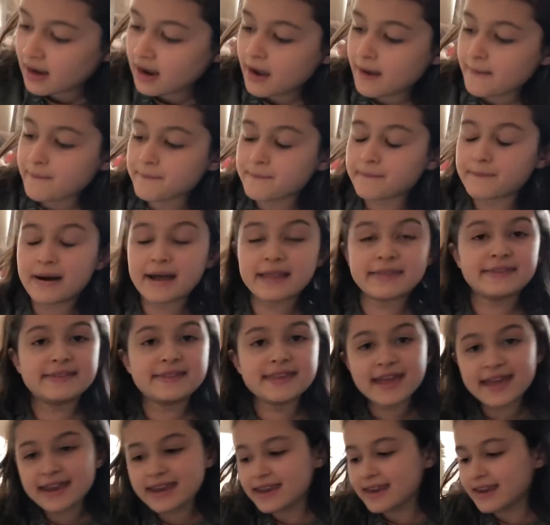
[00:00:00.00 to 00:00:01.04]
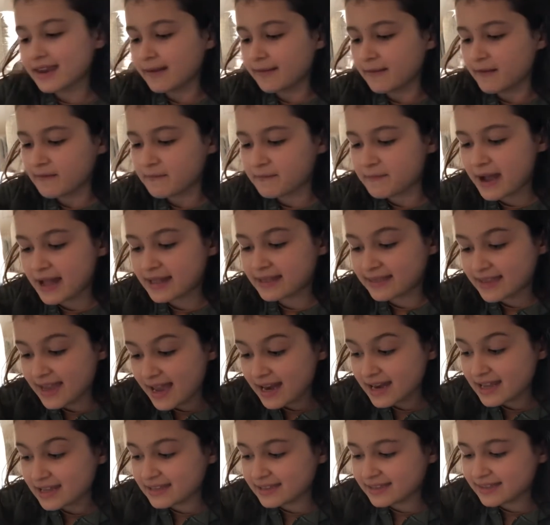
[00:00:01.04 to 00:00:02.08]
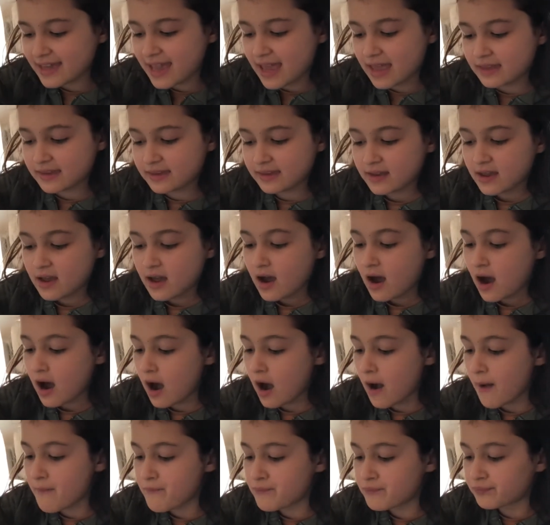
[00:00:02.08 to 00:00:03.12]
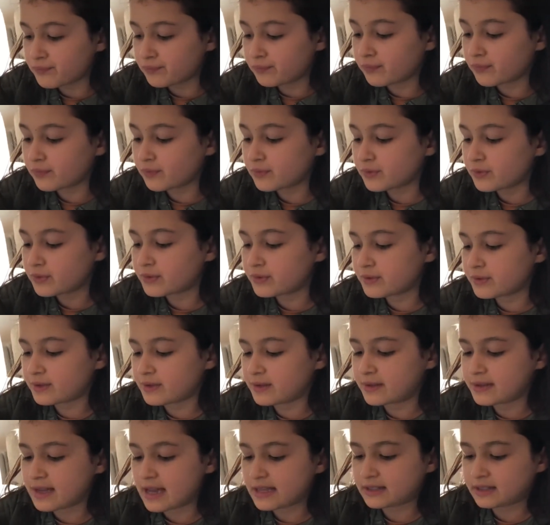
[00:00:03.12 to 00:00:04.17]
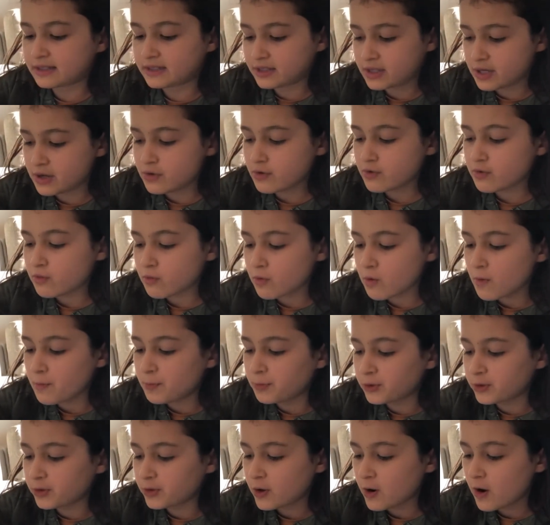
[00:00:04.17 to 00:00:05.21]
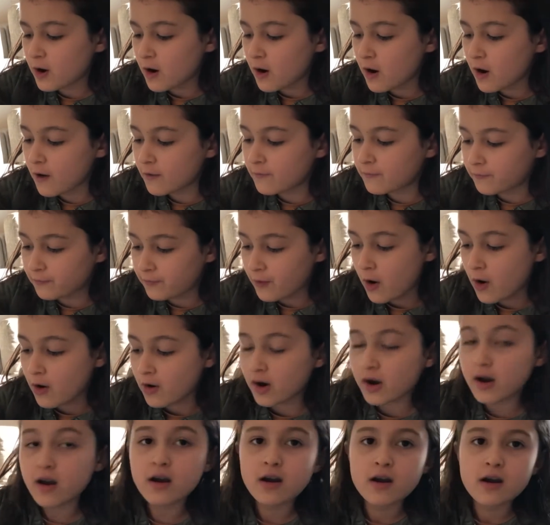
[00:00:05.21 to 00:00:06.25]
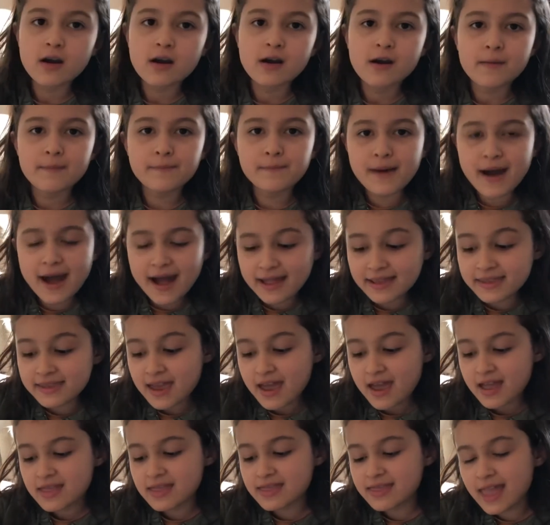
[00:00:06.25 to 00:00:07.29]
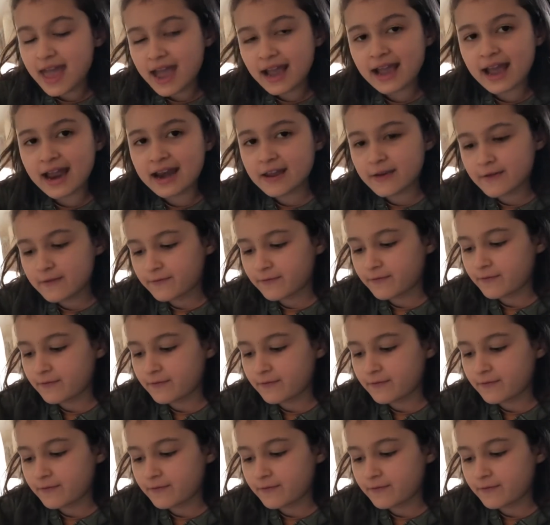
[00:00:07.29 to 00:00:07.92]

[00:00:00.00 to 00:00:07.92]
But then it says that 2 groups of 4, but negative